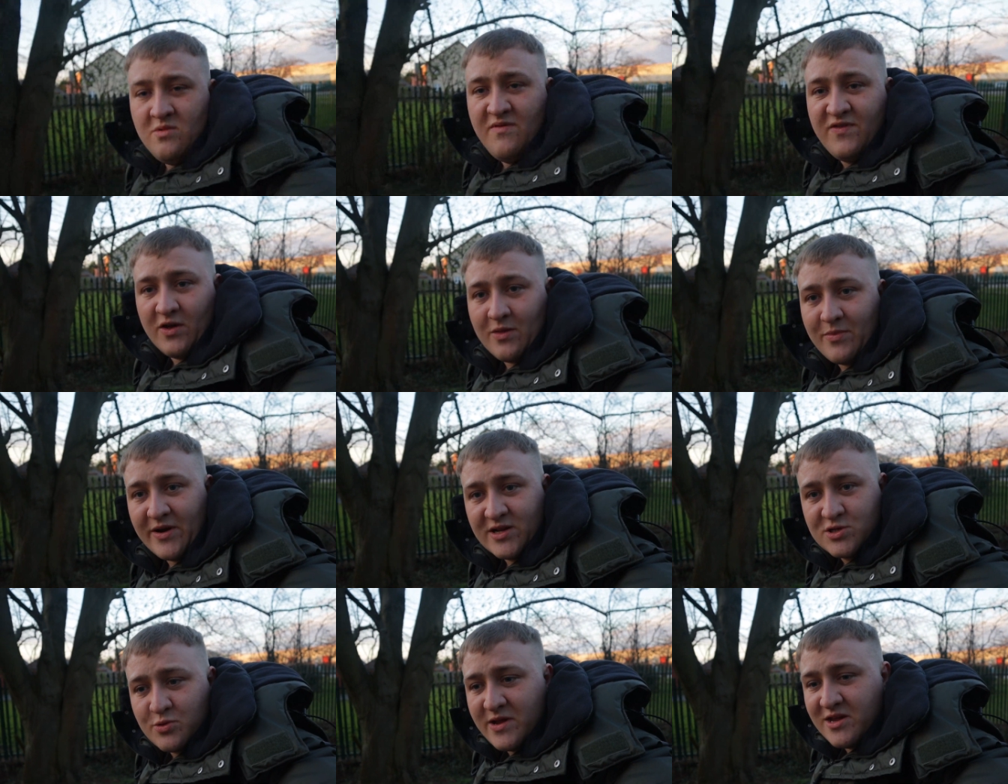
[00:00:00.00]
we forgot the
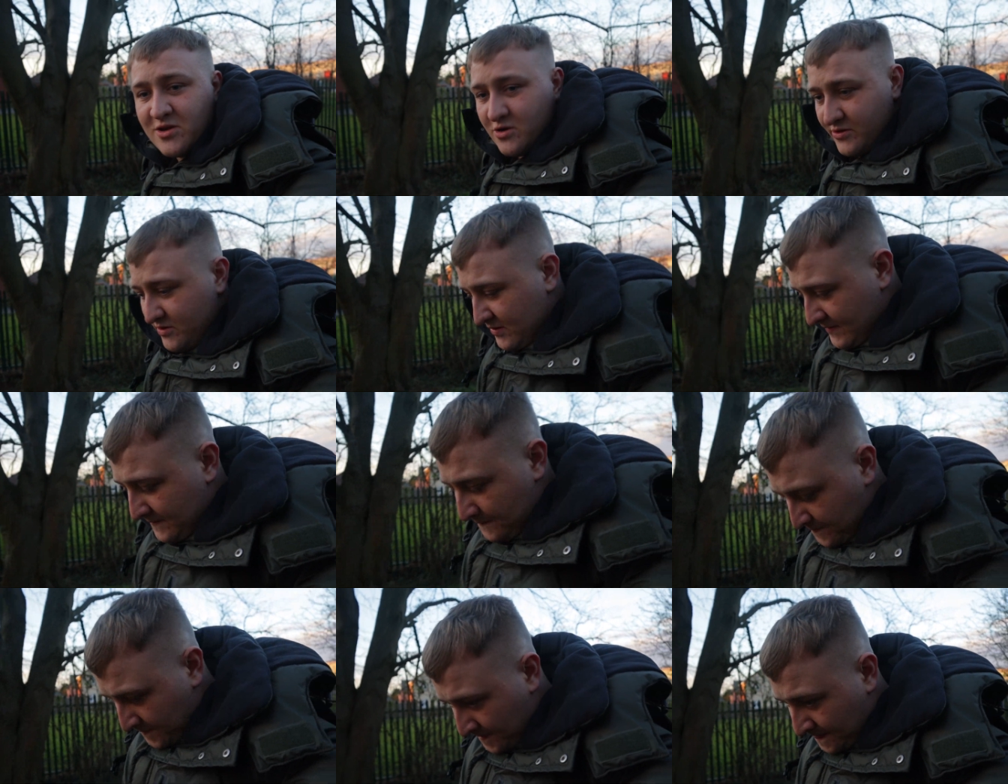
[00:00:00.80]
bread and sweet corn.
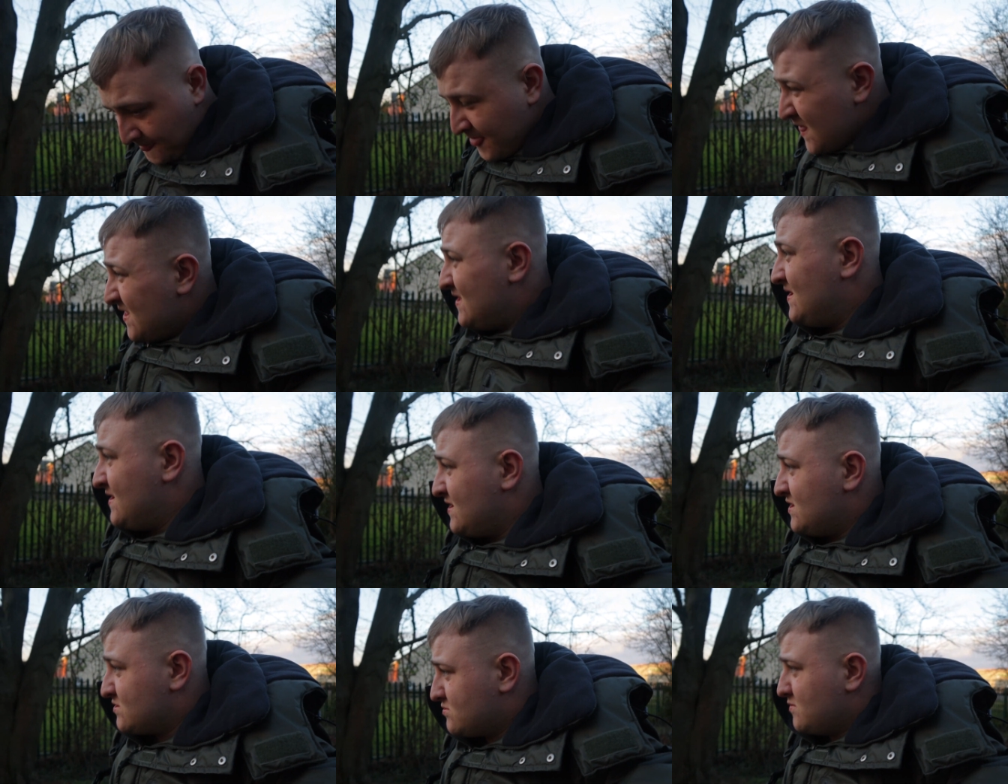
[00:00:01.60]

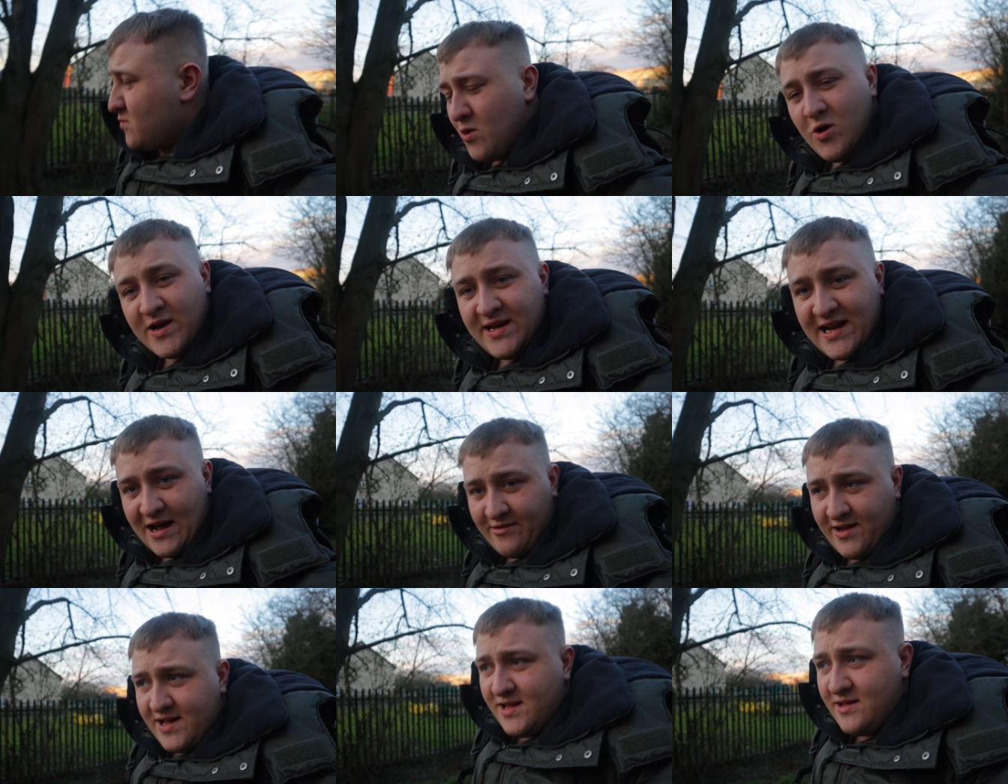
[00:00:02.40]
Been walking
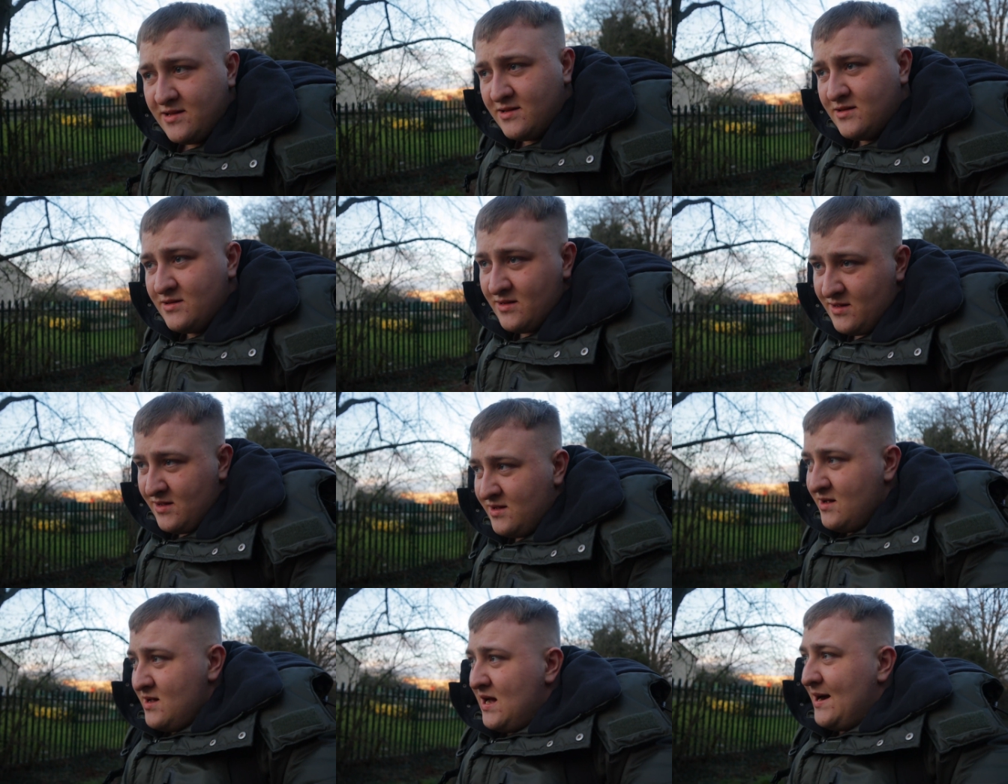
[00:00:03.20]
down here
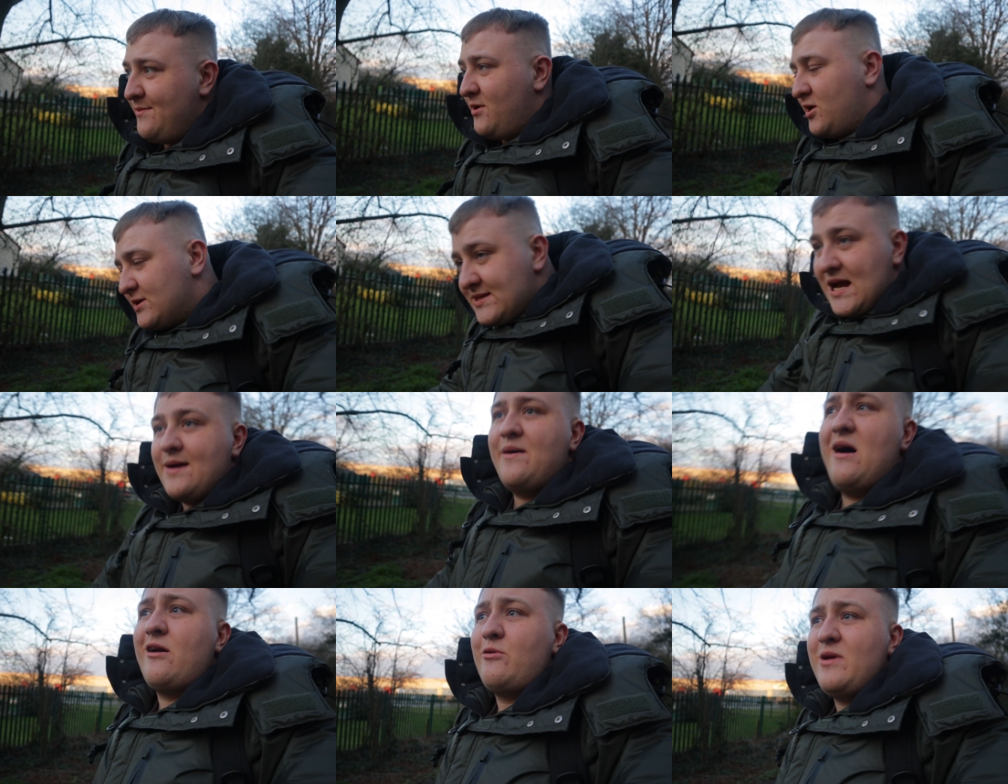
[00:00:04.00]
I'm like,
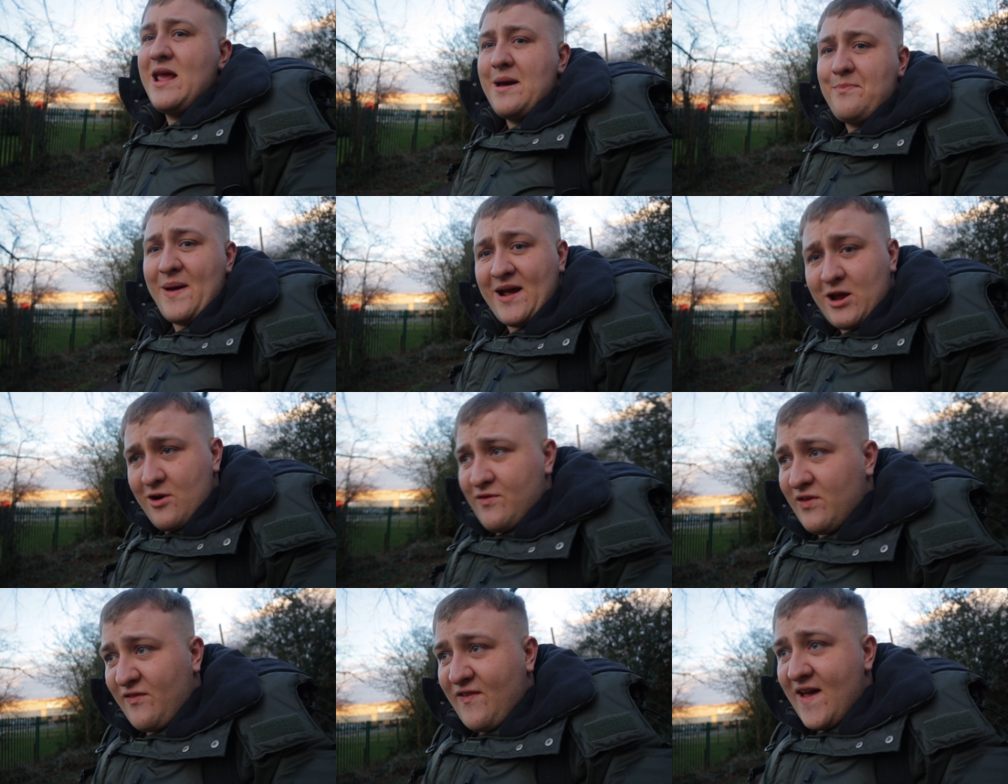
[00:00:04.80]
damn, how do we get back
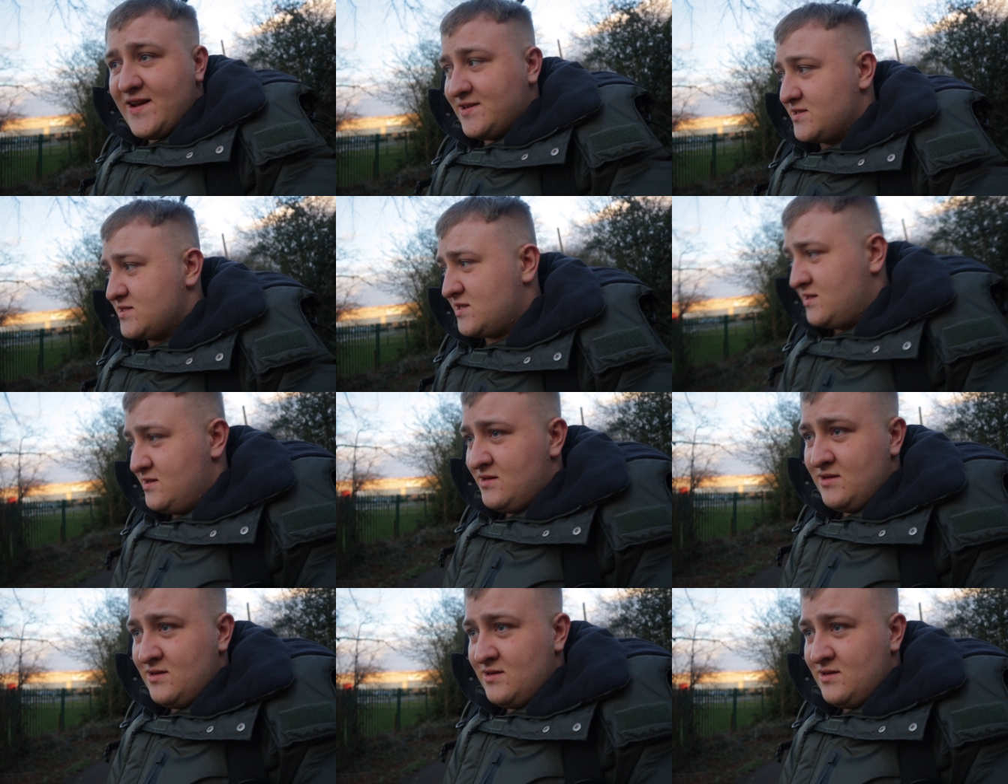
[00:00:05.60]
over the fence?